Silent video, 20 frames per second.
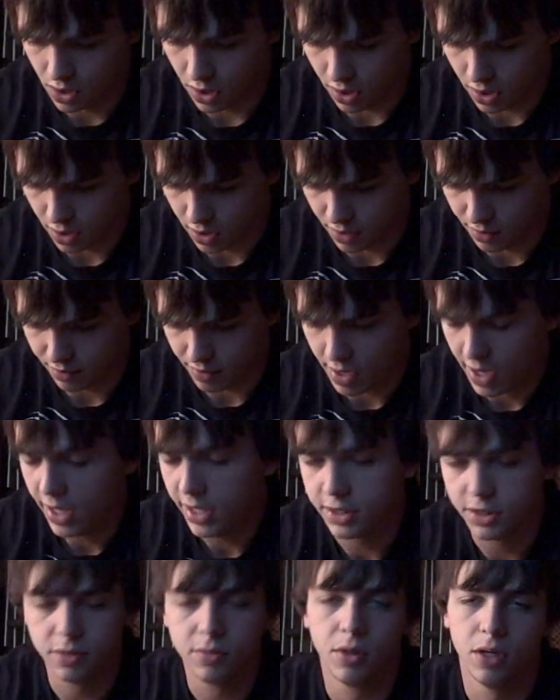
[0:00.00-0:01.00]
I
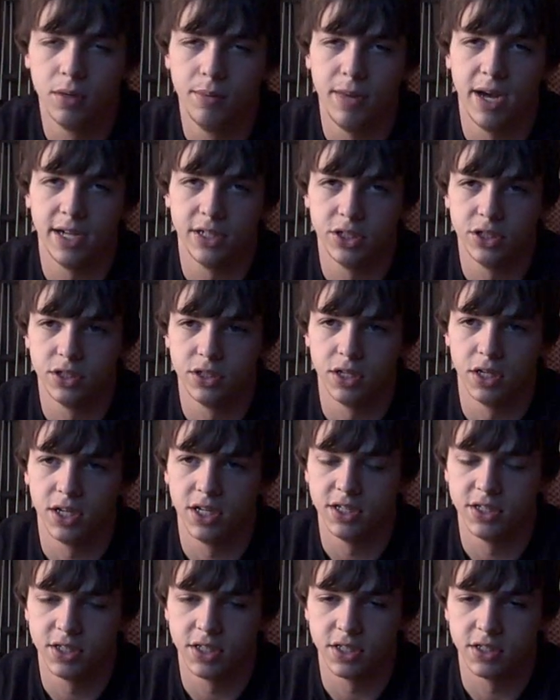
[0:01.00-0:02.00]
had some good matches
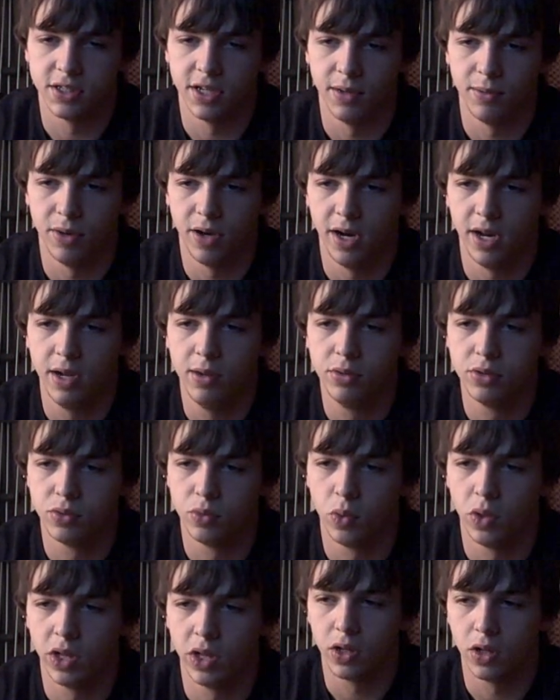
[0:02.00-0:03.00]
against 6 Samurai. It
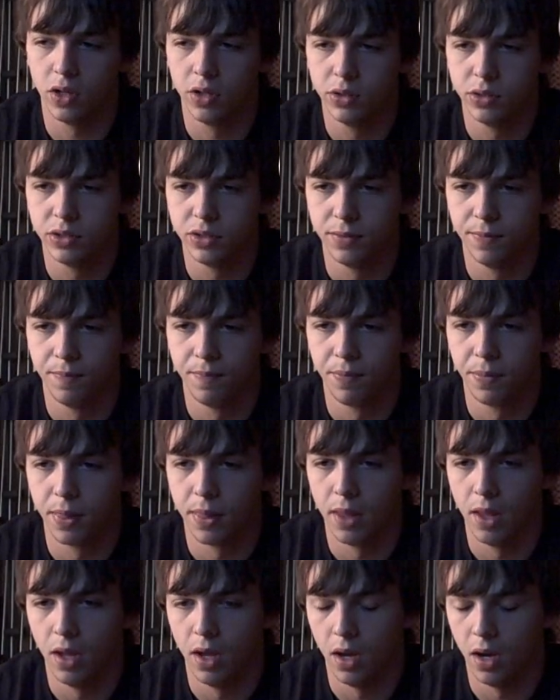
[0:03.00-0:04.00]
was close.
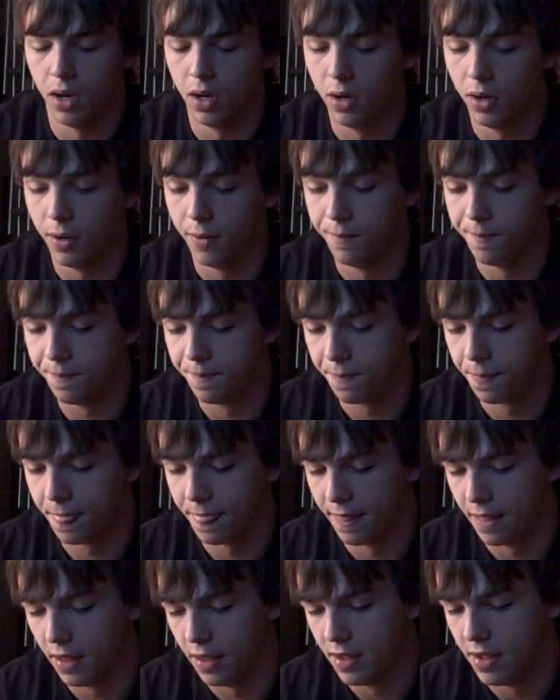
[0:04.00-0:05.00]

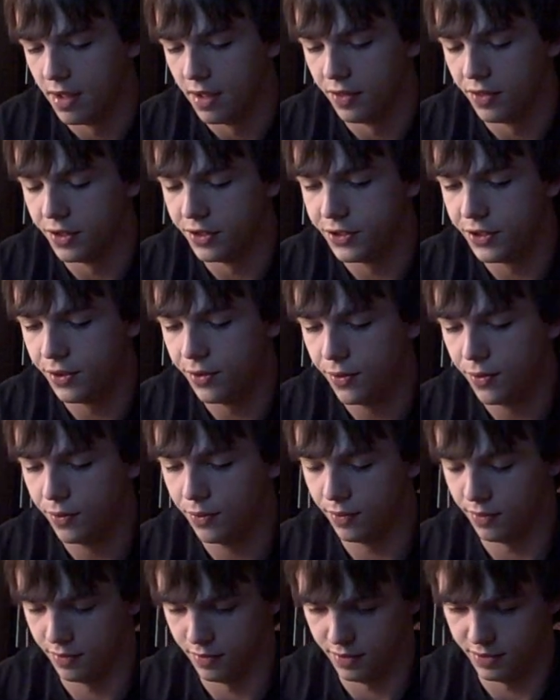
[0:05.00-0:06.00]
The
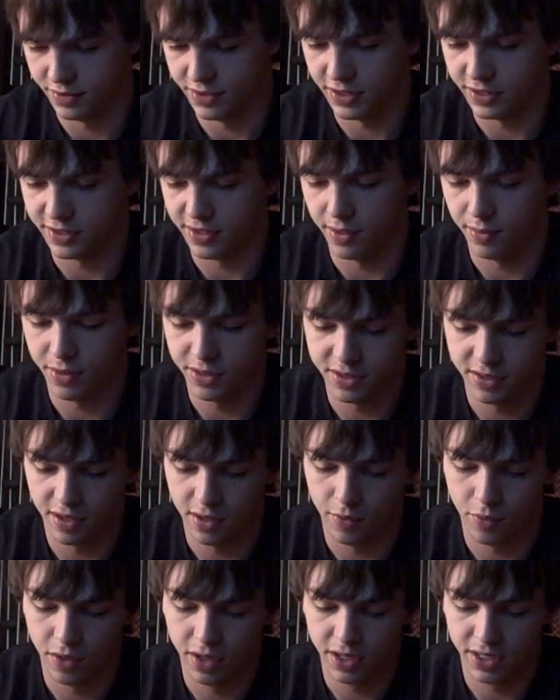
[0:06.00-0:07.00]
2 6 Samurais
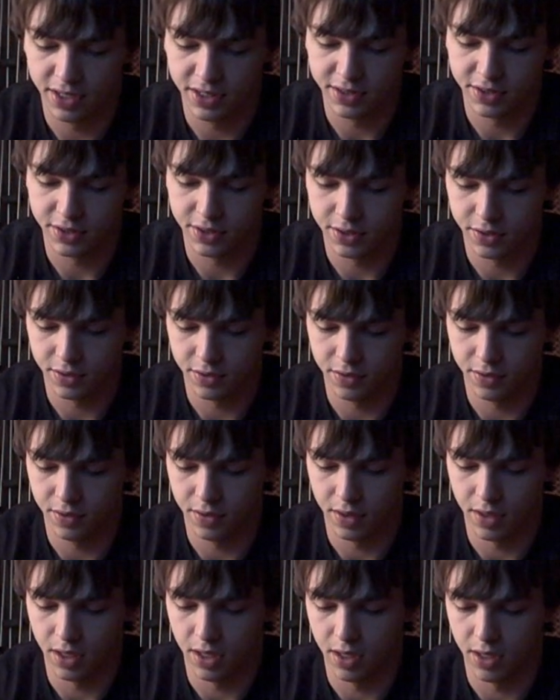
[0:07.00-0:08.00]
that I went against
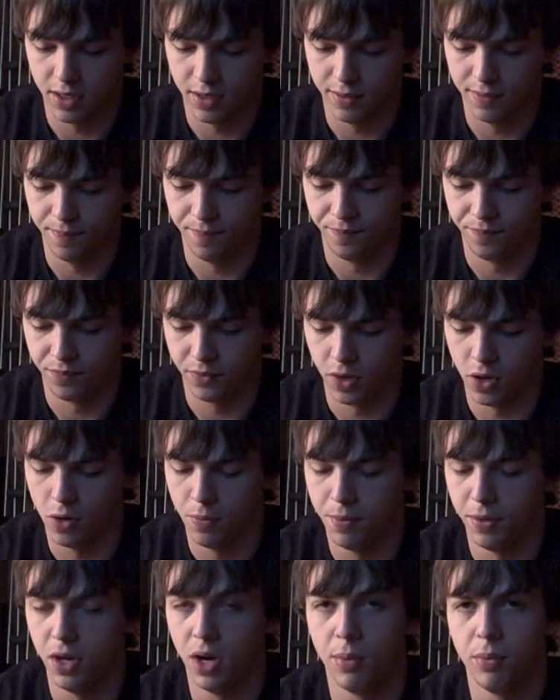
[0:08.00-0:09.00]

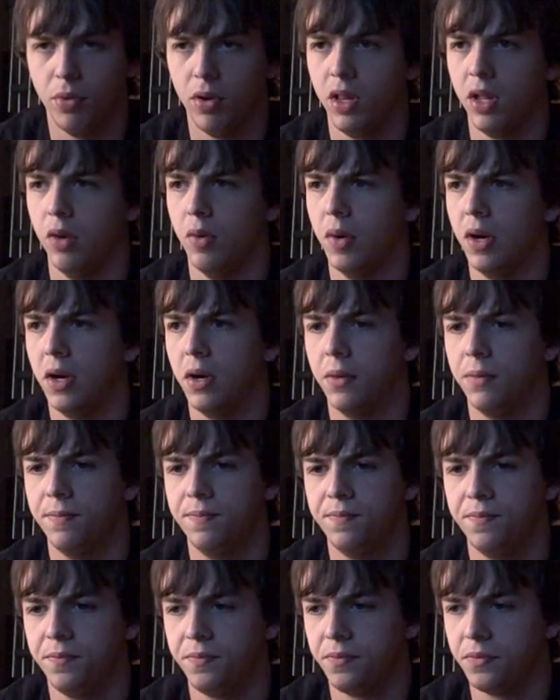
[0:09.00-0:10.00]
opened up really well.
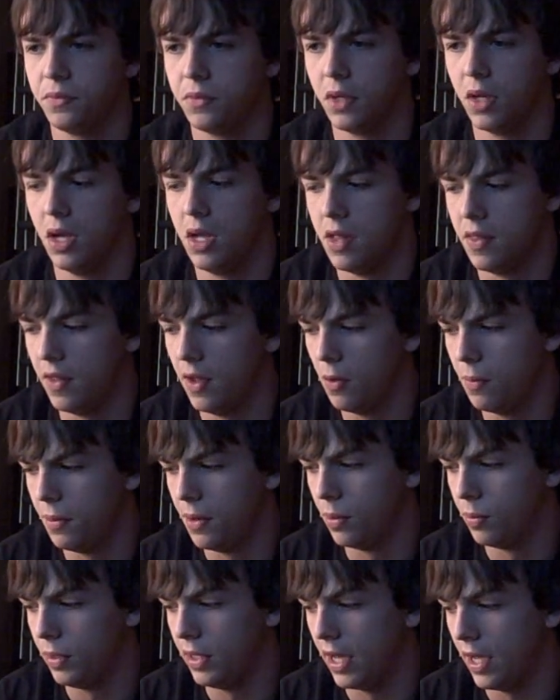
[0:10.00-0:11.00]
they
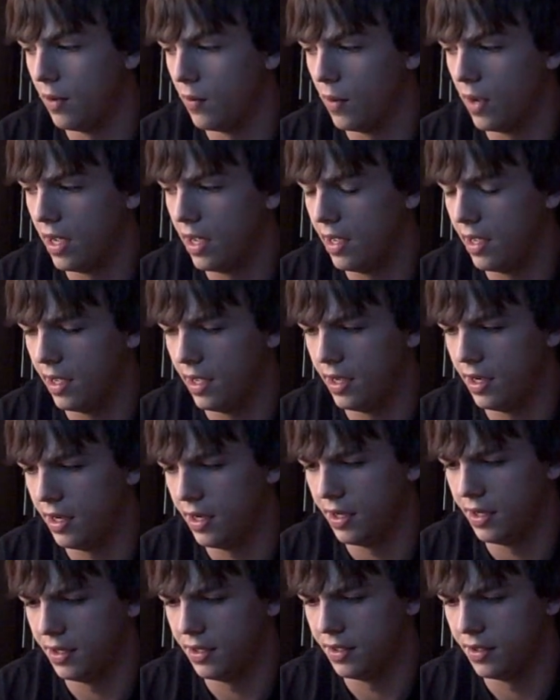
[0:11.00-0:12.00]
opened up Gateway
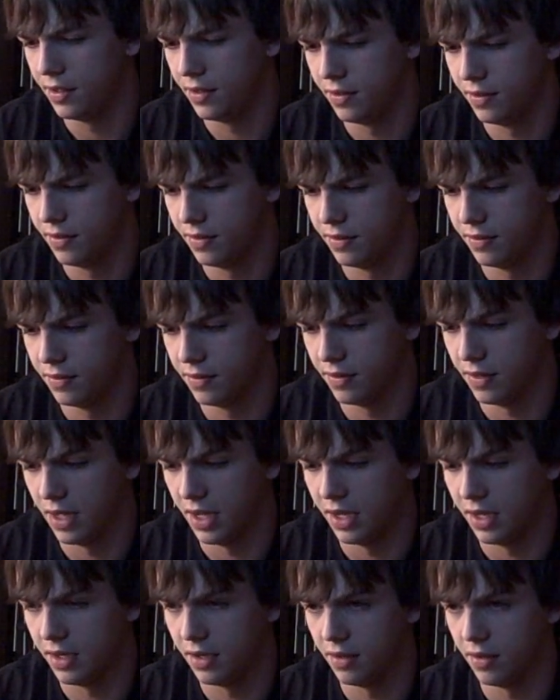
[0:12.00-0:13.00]
and
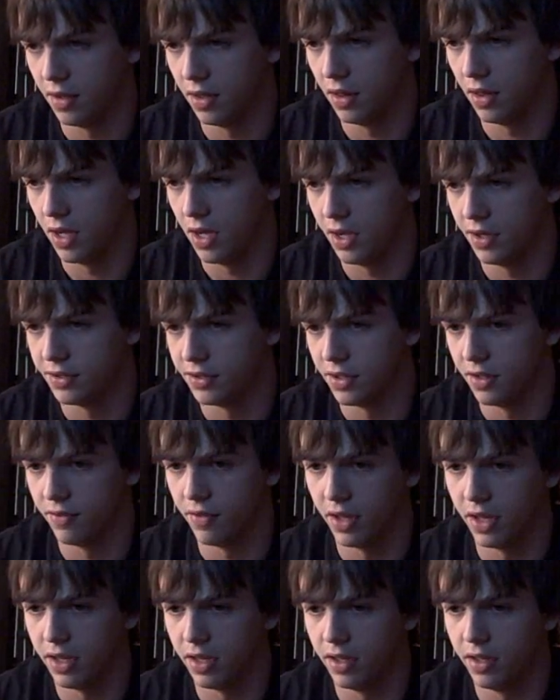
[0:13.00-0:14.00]
like a lot of
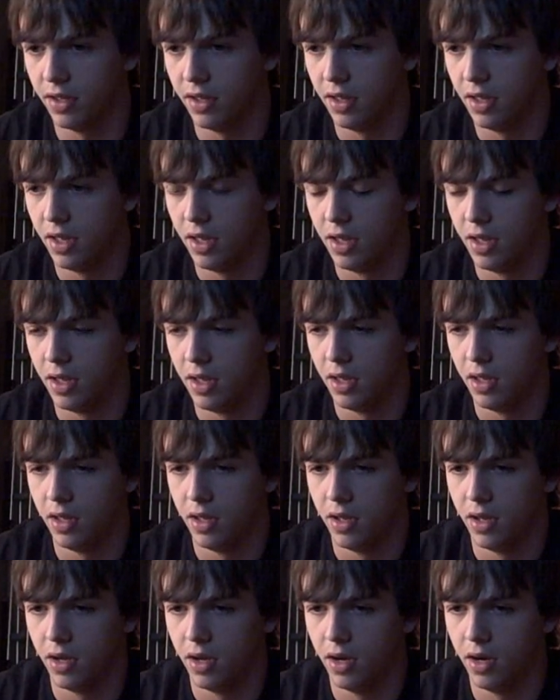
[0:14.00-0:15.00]
stuff. Like
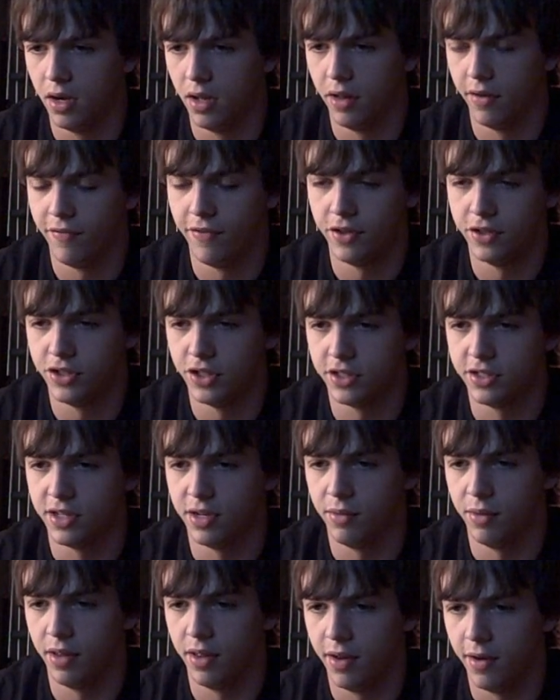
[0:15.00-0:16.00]
the first Six
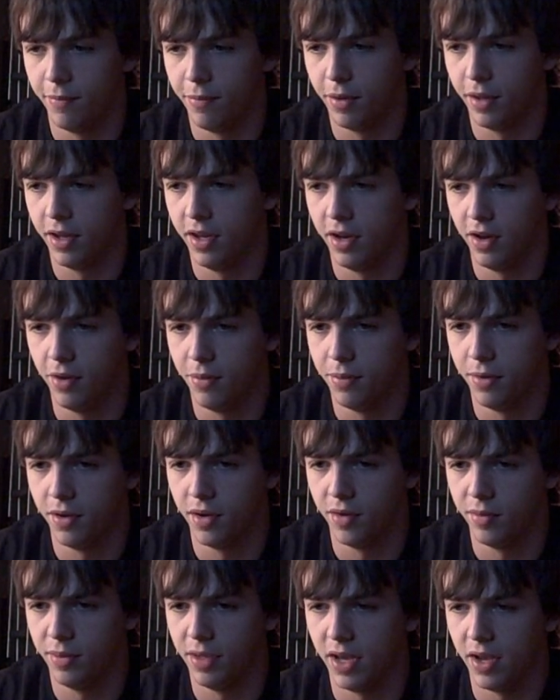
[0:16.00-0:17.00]
Samurai that I played opened
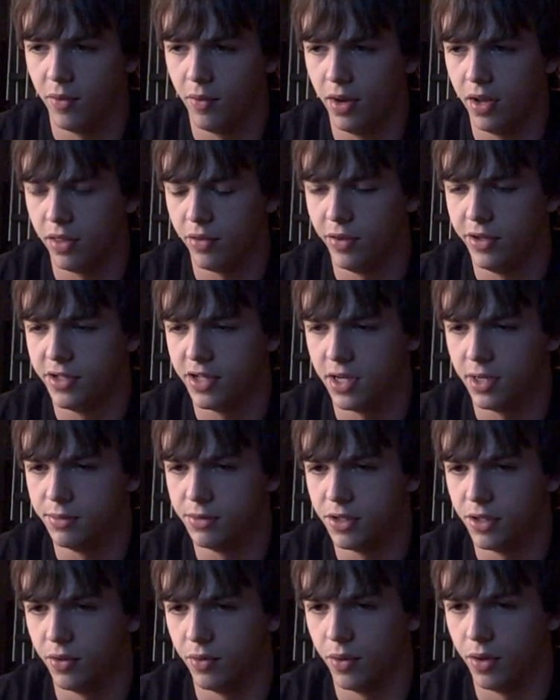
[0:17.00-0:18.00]
up Gateway 3
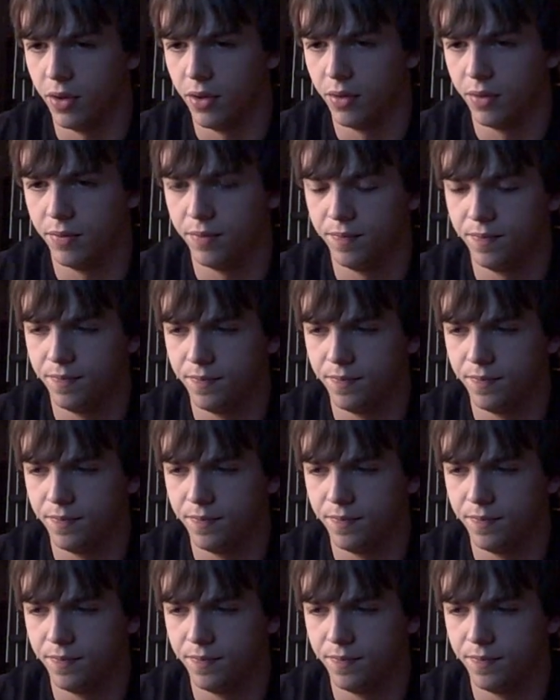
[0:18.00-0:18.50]
times in a row,